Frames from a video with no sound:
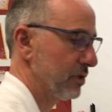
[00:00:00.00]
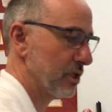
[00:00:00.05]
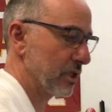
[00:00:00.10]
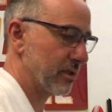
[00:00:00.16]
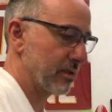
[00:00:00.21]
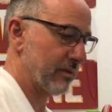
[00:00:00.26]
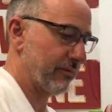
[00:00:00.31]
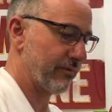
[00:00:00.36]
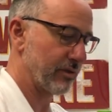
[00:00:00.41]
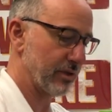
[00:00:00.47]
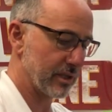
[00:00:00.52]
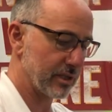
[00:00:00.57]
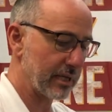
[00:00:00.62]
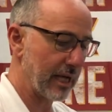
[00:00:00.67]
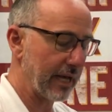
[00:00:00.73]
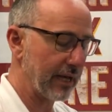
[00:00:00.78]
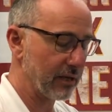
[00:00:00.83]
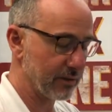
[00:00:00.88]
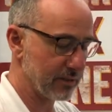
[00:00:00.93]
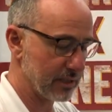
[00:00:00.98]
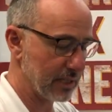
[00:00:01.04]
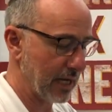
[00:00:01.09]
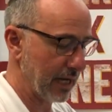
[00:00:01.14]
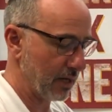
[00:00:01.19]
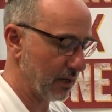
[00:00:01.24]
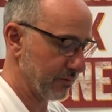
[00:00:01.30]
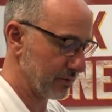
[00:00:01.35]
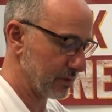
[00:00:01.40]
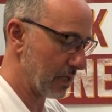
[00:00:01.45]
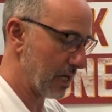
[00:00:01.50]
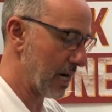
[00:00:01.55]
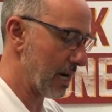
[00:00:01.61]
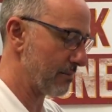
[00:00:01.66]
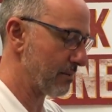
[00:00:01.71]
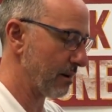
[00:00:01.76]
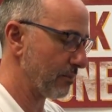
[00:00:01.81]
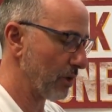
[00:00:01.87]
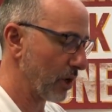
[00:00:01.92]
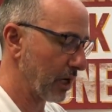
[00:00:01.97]
just for the sake of
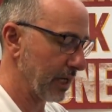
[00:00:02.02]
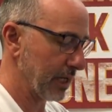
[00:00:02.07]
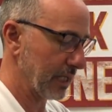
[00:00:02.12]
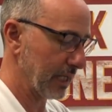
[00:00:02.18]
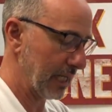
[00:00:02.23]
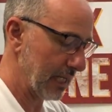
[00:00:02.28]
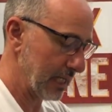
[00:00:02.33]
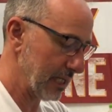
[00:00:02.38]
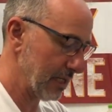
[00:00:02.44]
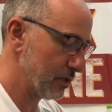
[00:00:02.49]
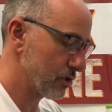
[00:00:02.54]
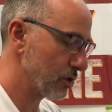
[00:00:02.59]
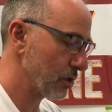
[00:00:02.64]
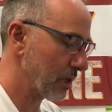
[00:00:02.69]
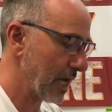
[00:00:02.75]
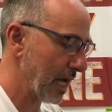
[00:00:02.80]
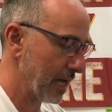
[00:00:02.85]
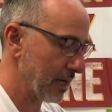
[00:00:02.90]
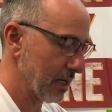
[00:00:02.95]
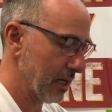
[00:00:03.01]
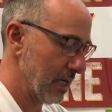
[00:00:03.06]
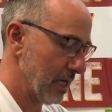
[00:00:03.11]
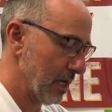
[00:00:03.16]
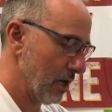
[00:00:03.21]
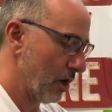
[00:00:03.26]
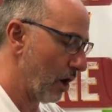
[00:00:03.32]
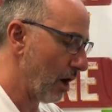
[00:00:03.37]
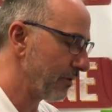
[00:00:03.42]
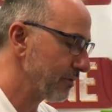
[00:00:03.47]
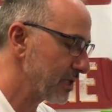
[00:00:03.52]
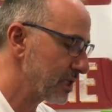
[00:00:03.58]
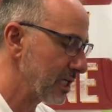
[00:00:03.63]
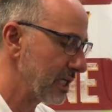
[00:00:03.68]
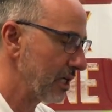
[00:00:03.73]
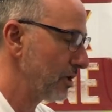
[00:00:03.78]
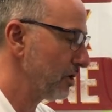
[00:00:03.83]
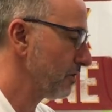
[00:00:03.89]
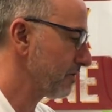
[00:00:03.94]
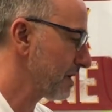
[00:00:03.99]
time, I'm not going to get into that. Obviously,
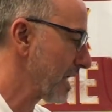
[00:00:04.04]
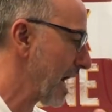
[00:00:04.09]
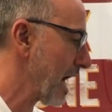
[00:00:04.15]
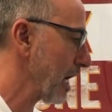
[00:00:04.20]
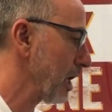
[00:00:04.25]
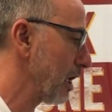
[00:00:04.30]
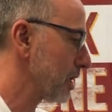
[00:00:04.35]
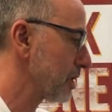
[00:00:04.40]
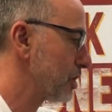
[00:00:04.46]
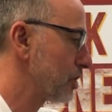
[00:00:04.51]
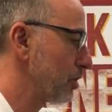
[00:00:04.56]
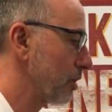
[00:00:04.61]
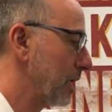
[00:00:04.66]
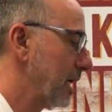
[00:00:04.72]
you've now lost your